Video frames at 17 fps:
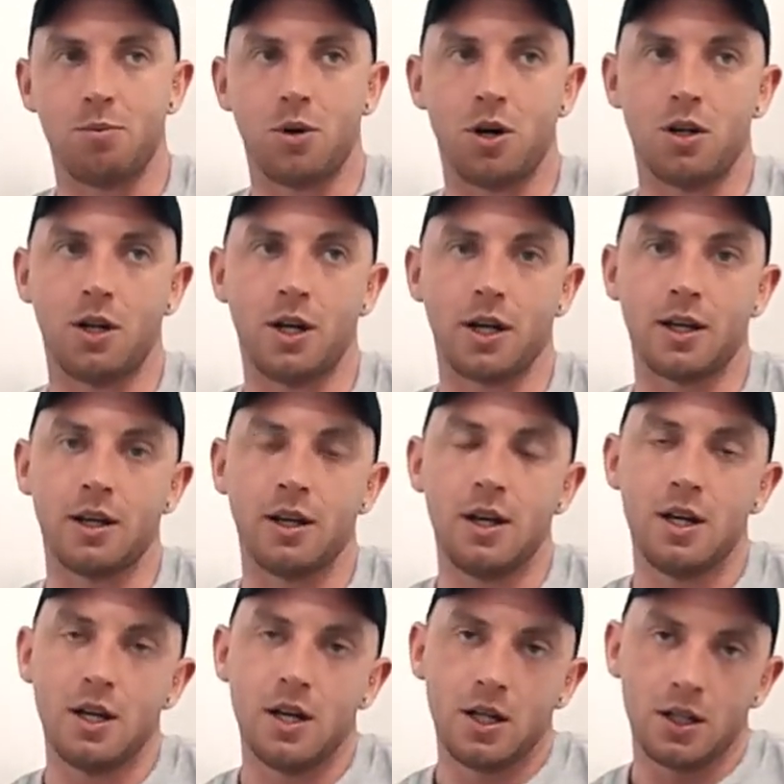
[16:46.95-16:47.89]
But like,
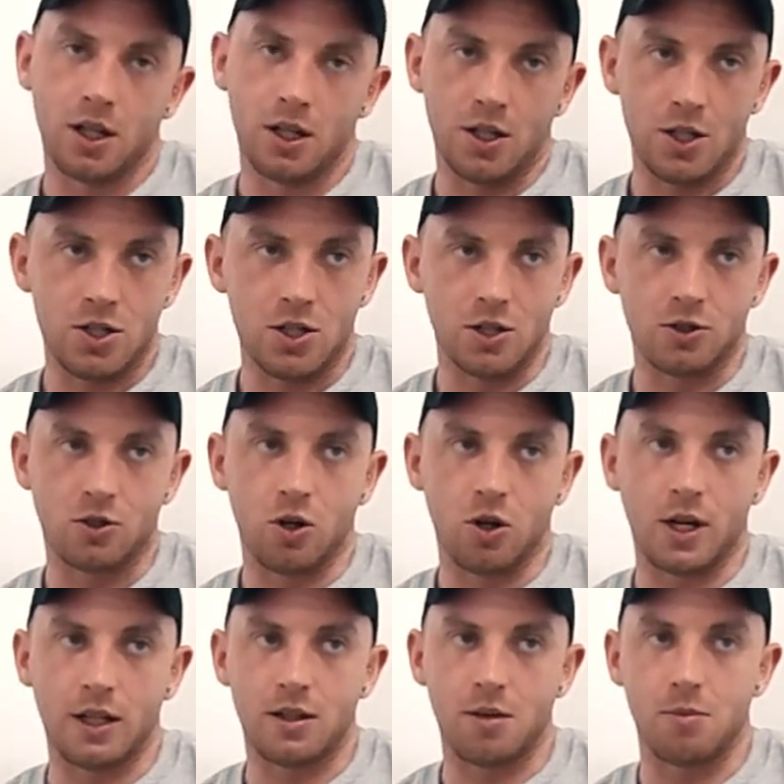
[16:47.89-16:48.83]
condition is
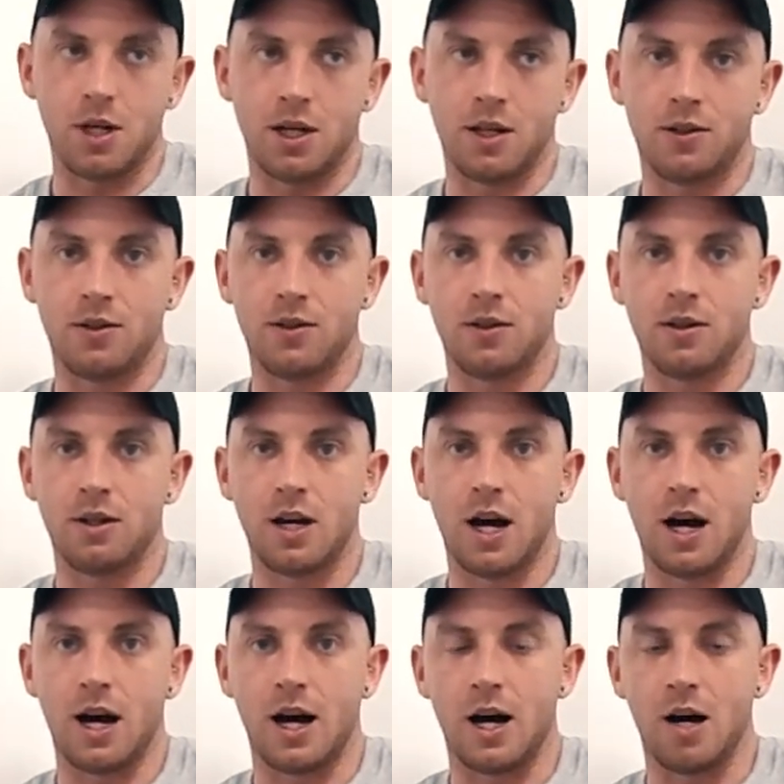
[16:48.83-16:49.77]
good at the minute,
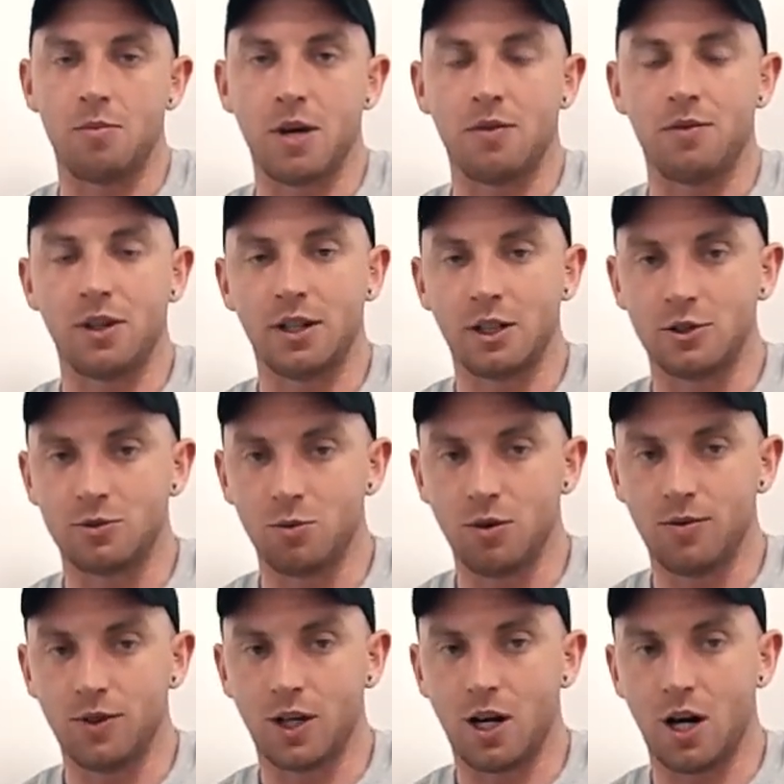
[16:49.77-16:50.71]
everything is
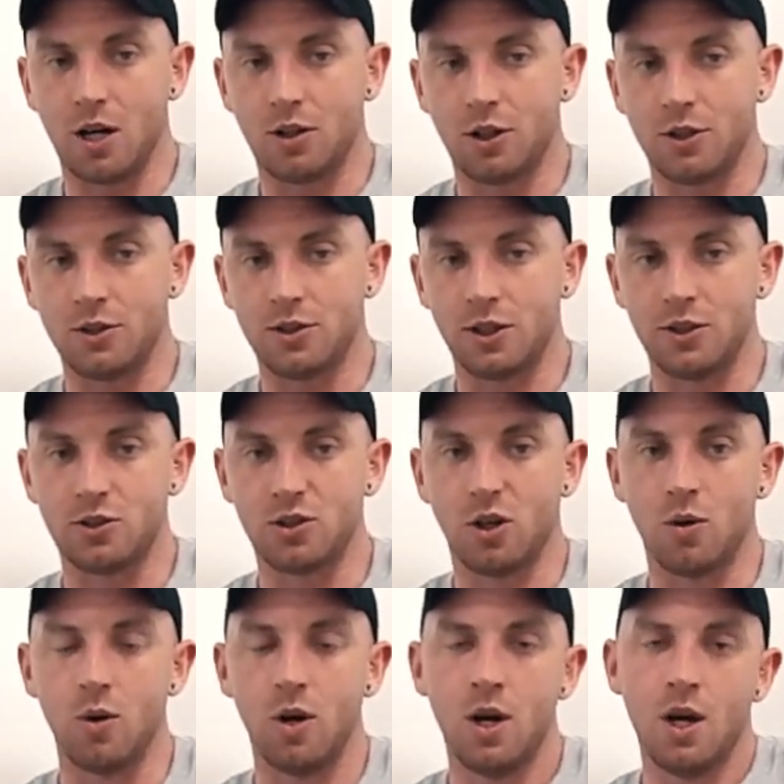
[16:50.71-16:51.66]
moving along nicely,
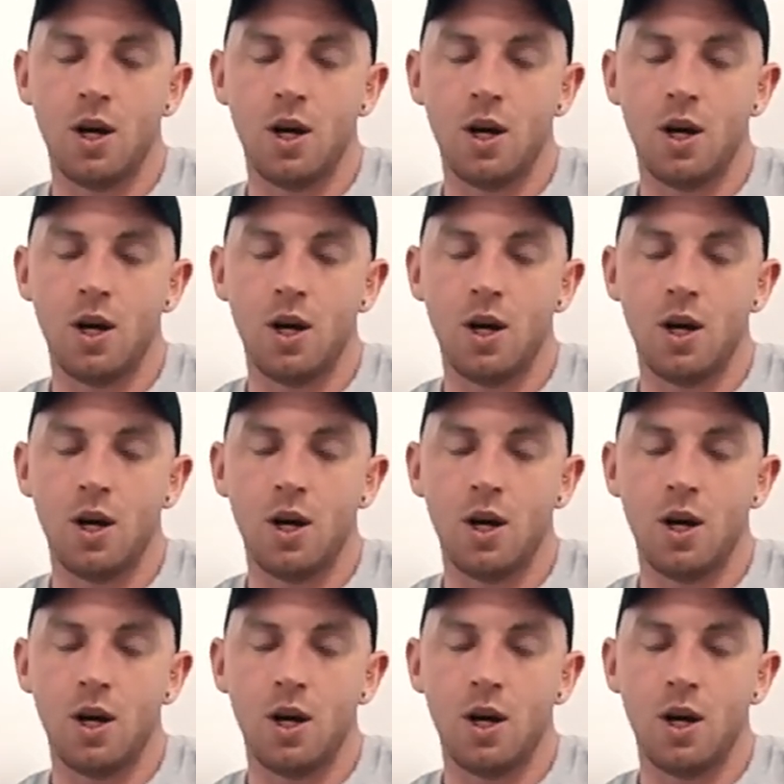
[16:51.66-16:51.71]
so